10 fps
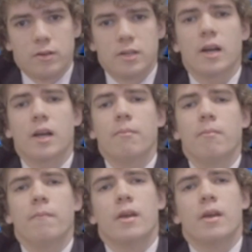
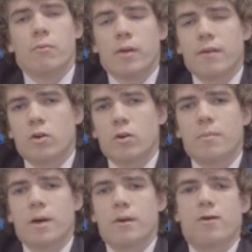time. We haven't heard
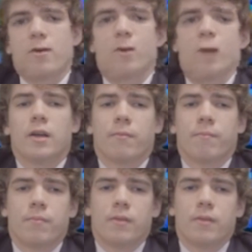about him for a while.